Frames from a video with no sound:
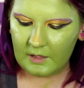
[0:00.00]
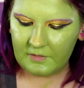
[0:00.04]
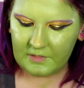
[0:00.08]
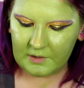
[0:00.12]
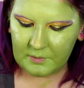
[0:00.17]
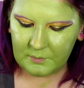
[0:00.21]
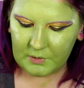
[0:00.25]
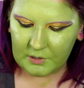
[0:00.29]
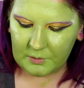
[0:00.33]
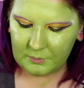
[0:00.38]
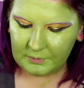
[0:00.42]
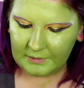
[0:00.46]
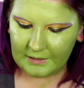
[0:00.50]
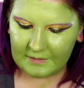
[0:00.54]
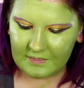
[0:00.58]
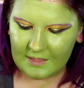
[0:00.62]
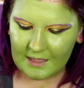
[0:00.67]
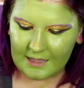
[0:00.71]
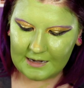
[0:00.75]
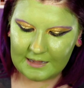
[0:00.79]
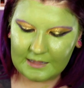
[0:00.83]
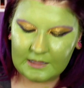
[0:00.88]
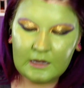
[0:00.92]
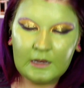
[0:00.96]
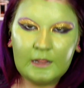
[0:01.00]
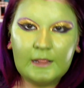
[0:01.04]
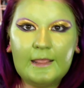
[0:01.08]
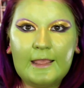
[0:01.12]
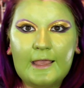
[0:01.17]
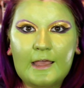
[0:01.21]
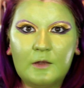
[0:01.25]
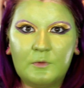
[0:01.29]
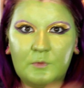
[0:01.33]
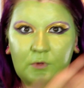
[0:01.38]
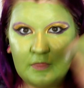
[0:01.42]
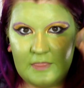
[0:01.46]
And then I'm gonna blend that in
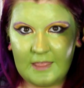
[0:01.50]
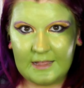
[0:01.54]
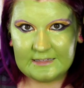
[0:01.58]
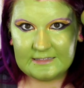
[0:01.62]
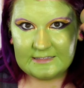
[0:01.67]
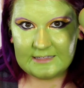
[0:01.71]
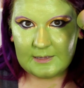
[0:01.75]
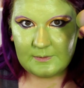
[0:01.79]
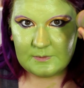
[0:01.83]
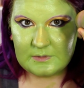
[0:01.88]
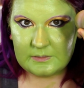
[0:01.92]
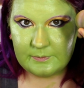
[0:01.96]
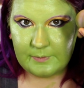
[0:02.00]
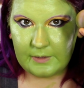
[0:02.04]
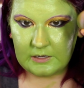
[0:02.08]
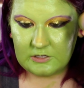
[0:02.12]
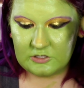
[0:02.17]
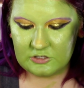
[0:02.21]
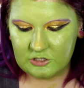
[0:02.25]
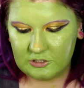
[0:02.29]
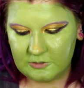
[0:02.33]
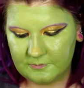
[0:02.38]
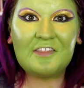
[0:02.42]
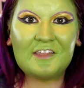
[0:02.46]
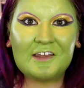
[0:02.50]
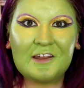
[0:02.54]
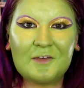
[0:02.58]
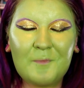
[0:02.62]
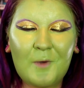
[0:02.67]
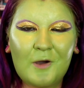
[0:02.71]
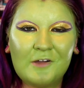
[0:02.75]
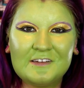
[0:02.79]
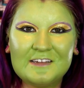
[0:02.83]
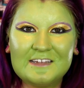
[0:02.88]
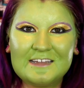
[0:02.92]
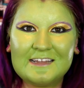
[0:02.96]
again with that same sponge. Now that I'm
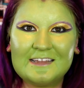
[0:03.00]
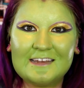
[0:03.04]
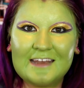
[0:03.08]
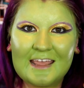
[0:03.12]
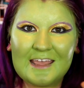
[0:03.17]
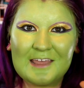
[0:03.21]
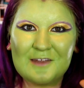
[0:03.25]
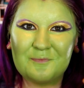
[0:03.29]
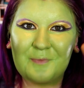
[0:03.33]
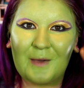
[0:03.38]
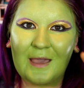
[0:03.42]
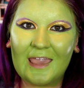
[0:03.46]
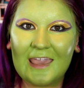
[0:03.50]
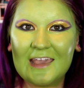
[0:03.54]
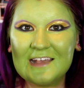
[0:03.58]
all done and my